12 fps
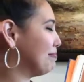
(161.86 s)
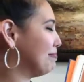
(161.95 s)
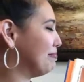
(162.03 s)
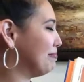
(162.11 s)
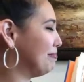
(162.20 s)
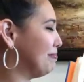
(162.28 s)

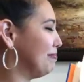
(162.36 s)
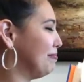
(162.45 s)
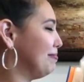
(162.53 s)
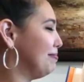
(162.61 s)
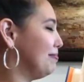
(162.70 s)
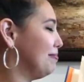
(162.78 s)

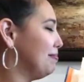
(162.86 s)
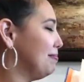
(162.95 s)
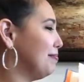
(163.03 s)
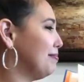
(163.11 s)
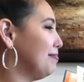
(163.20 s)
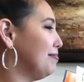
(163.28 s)

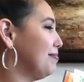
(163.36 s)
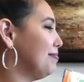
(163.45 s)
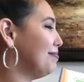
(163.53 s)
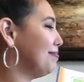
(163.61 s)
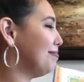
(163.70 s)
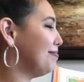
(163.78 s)

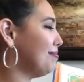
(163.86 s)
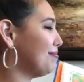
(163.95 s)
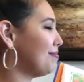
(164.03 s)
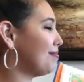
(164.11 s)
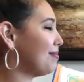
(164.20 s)
No one is speaking in this clip.